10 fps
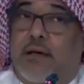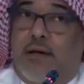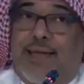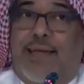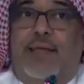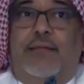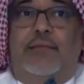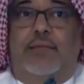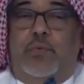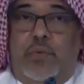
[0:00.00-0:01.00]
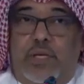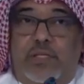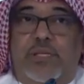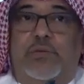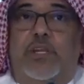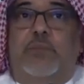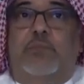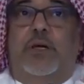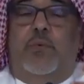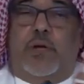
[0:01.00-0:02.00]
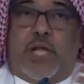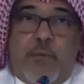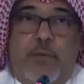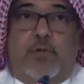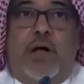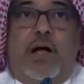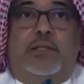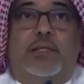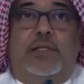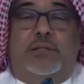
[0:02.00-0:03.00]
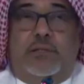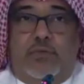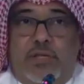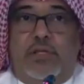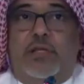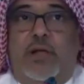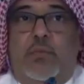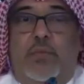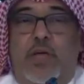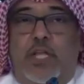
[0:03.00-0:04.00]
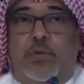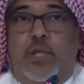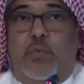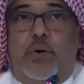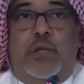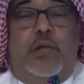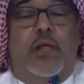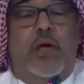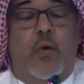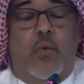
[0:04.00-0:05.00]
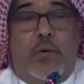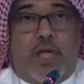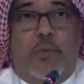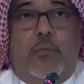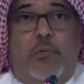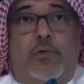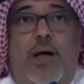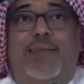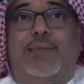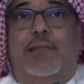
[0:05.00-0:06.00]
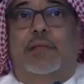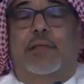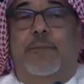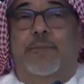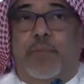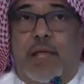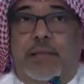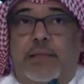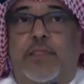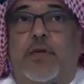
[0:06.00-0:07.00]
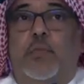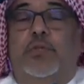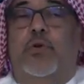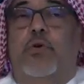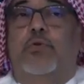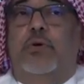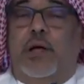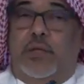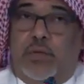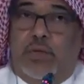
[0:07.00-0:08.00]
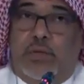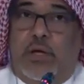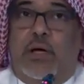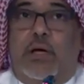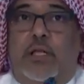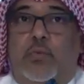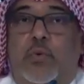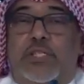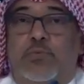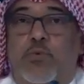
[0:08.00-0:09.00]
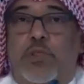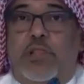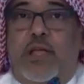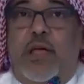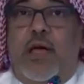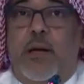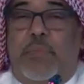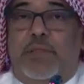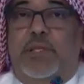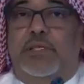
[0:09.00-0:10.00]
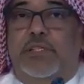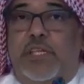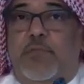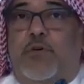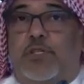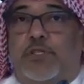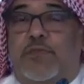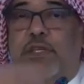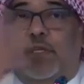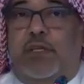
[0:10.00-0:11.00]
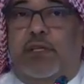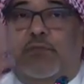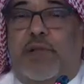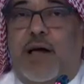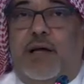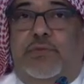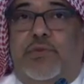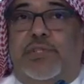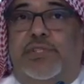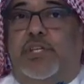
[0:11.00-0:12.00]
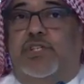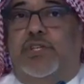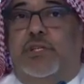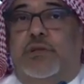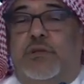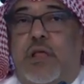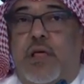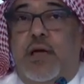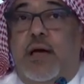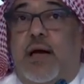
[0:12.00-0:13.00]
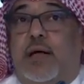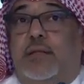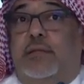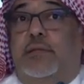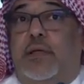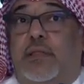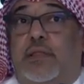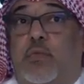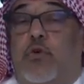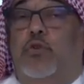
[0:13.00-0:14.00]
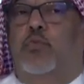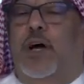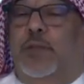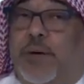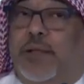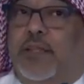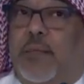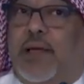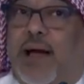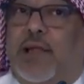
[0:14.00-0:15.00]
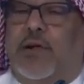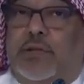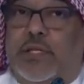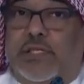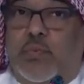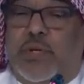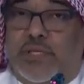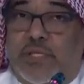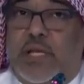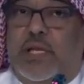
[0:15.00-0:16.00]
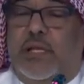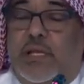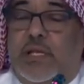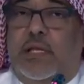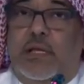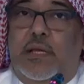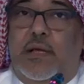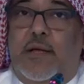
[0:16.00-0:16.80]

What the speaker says: again, we in Saudi Arabia were capable to handle it. 2009 with the H1N1, we were capable to handle it, and nothing went wrong, and it went smoothly. But this year, because of the flight restriction and the worldwide pandemic alertness was really, really